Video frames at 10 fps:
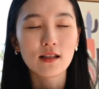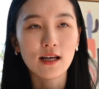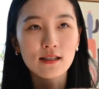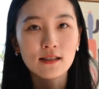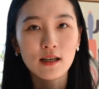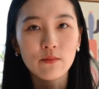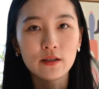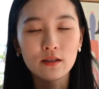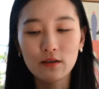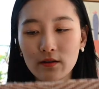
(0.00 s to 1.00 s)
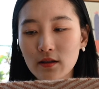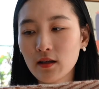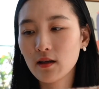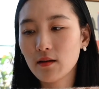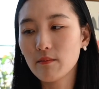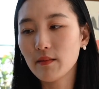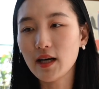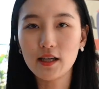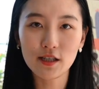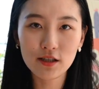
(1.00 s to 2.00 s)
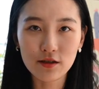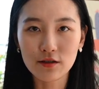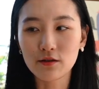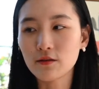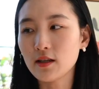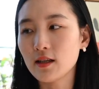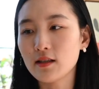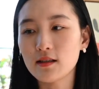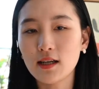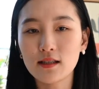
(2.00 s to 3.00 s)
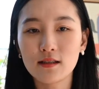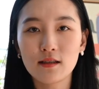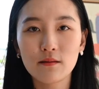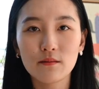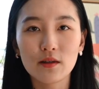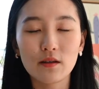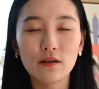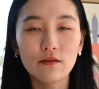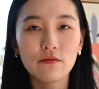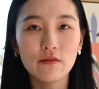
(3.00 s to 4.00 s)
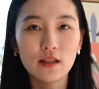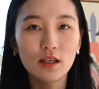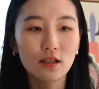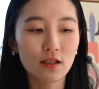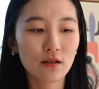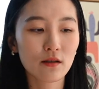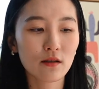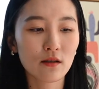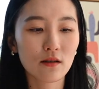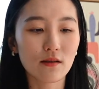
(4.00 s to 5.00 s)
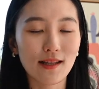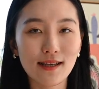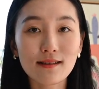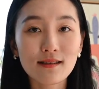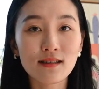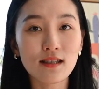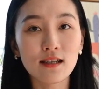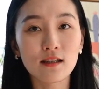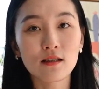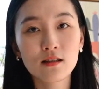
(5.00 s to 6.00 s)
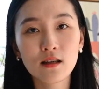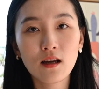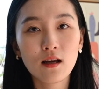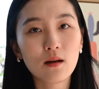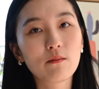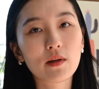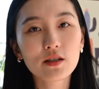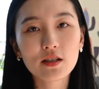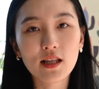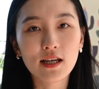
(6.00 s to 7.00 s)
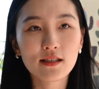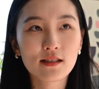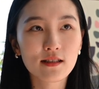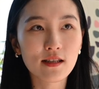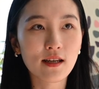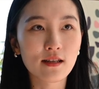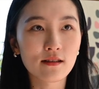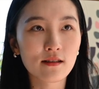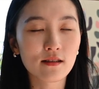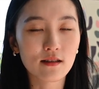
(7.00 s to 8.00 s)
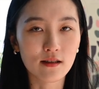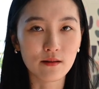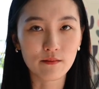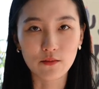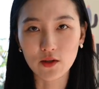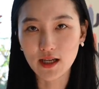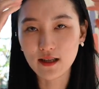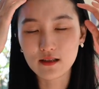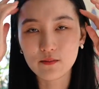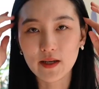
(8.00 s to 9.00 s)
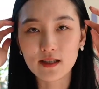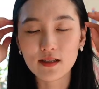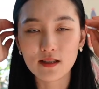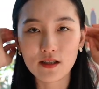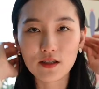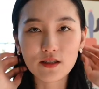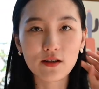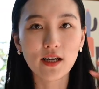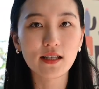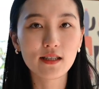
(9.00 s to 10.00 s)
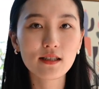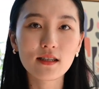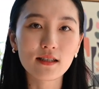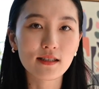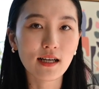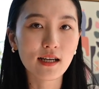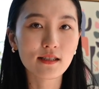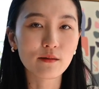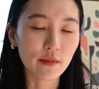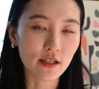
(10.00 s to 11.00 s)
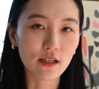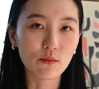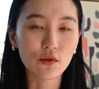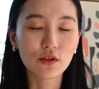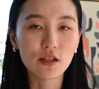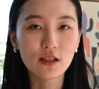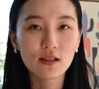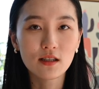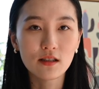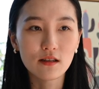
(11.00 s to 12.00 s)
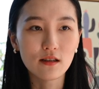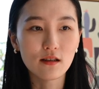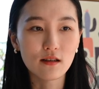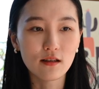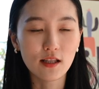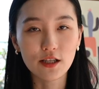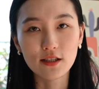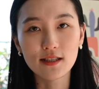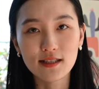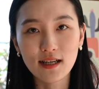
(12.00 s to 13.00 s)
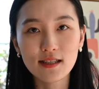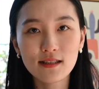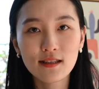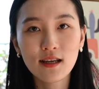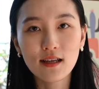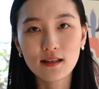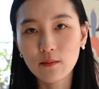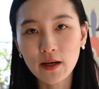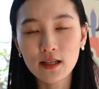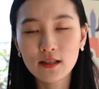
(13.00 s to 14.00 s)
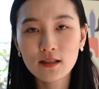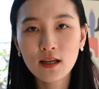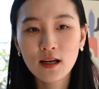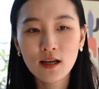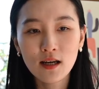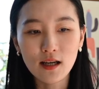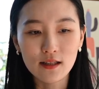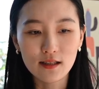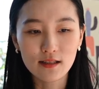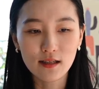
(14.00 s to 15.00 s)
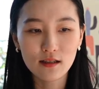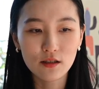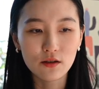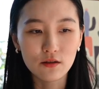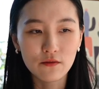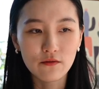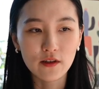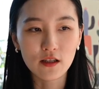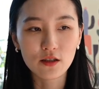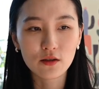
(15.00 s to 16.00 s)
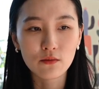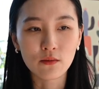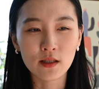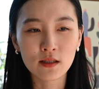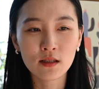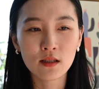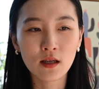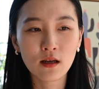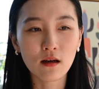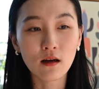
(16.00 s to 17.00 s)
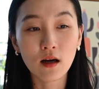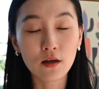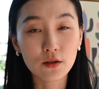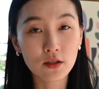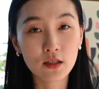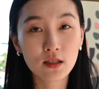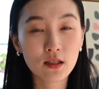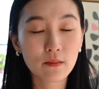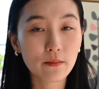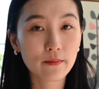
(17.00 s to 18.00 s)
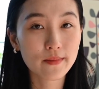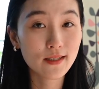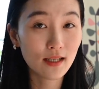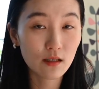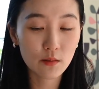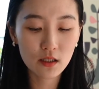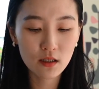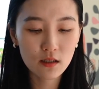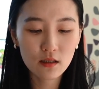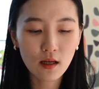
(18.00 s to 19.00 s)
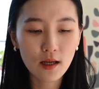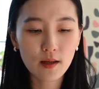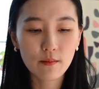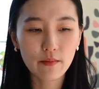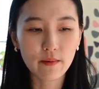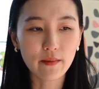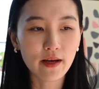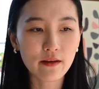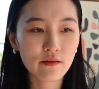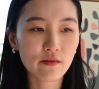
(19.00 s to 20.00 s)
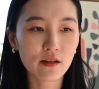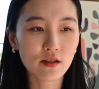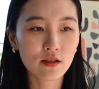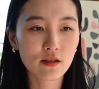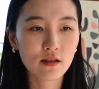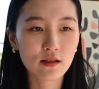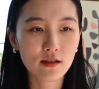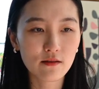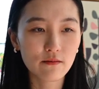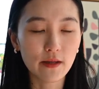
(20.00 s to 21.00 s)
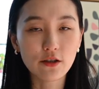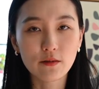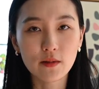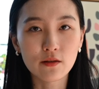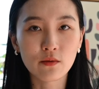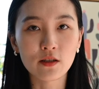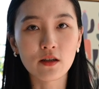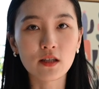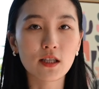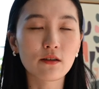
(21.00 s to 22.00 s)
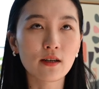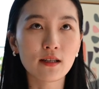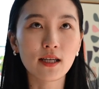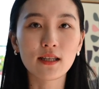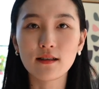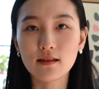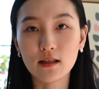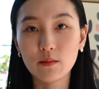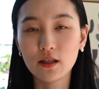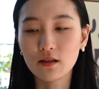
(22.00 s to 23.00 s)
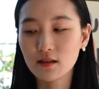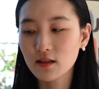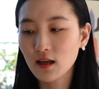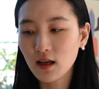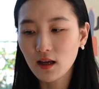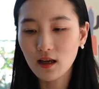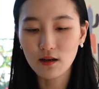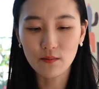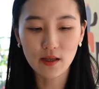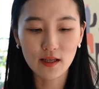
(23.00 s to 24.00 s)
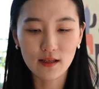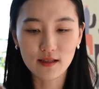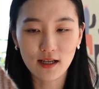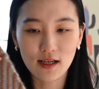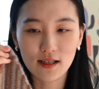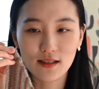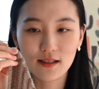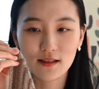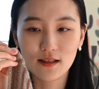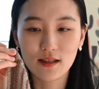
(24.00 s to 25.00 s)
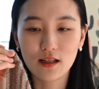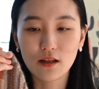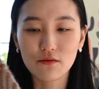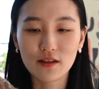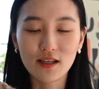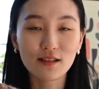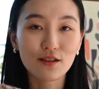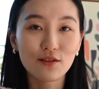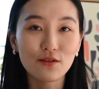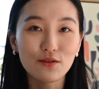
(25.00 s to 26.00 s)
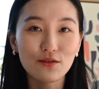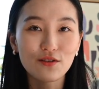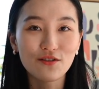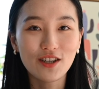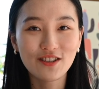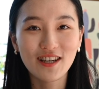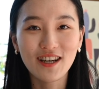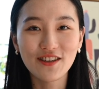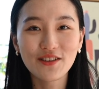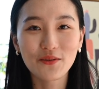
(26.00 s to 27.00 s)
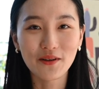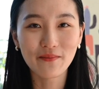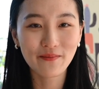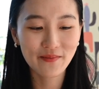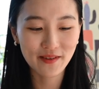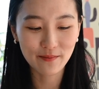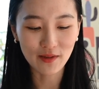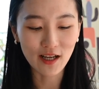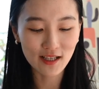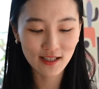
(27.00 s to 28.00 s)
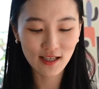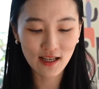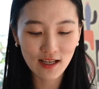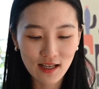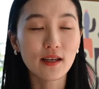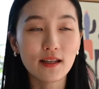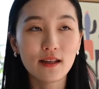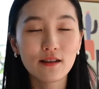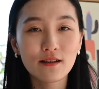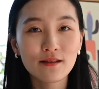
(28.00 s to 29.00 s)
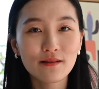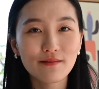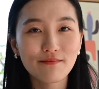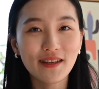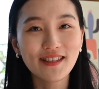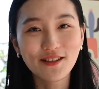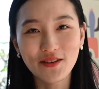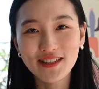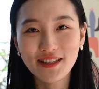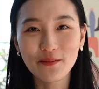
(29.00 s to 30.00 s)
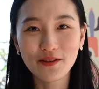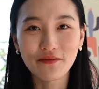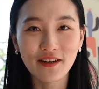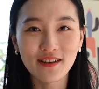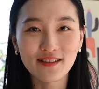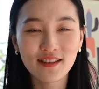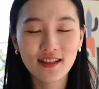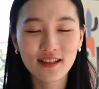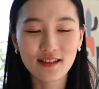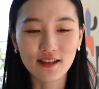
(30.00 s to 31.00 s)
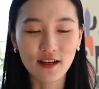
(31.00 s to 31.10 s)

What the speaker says: last episode, my issue is that the finish length is much less than what I expected. So I knit the size medium, which is the largest size in the pattern, and it says it should finish with 100 centimeters, but my finished measurement was only around 80 centimeters. And I did a lot of things to stretch it out when blocking, and I learned many great tips from the